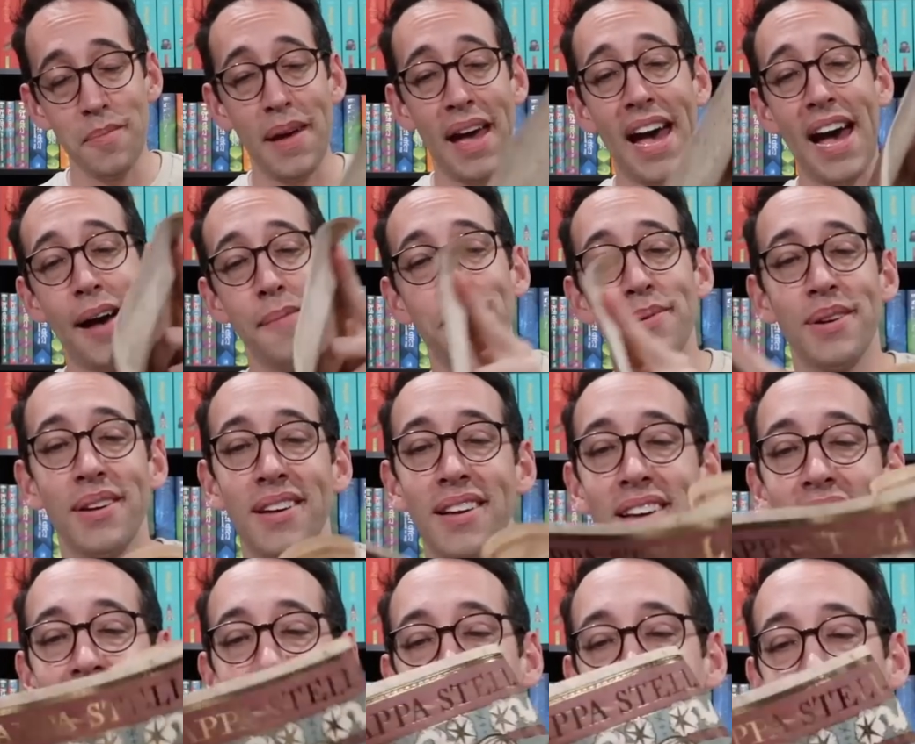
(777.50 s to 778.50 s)
map.
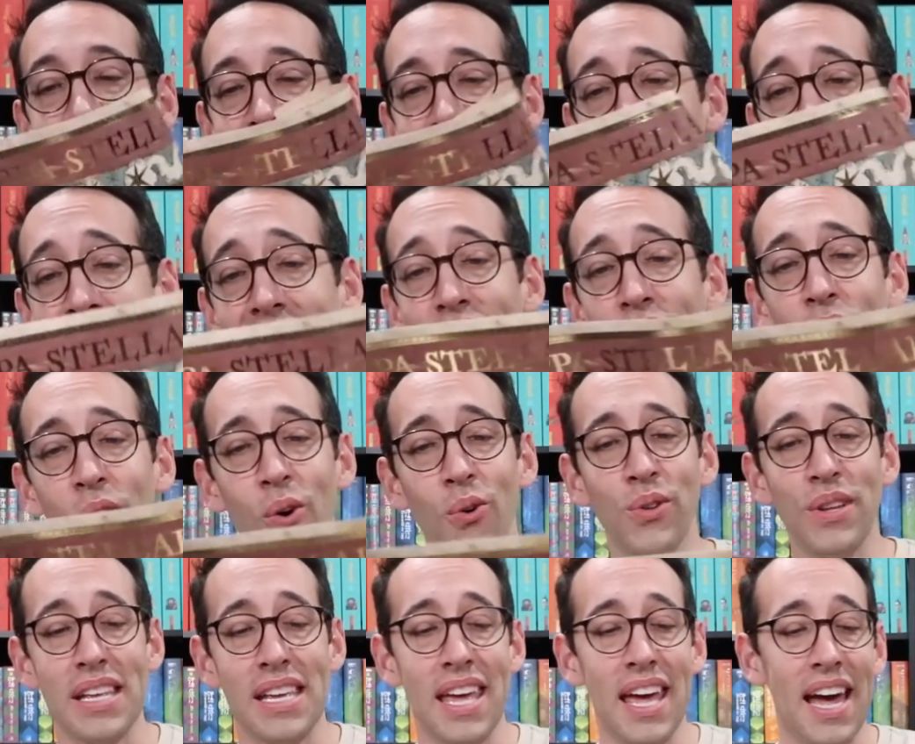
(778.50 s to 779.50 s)
And
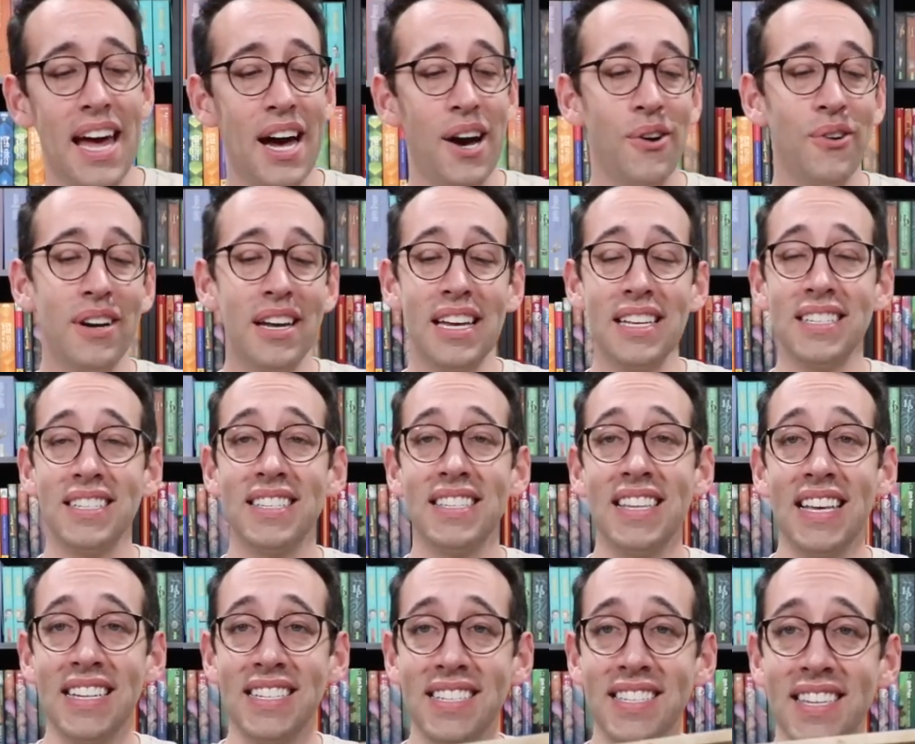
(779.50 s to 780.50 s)
holy cow, is
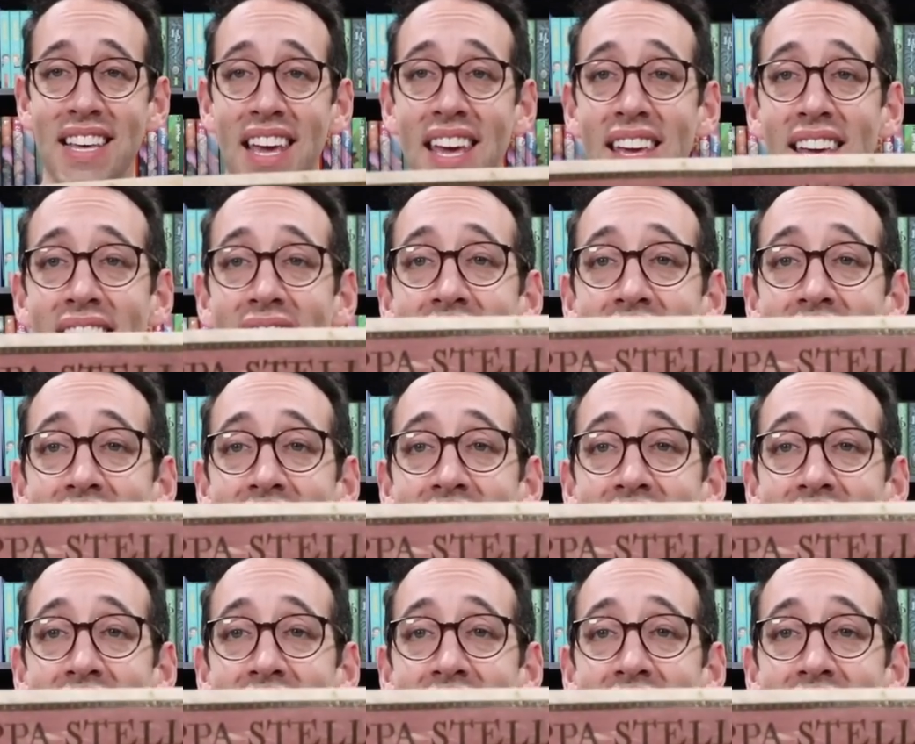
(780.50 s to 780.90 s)
this thing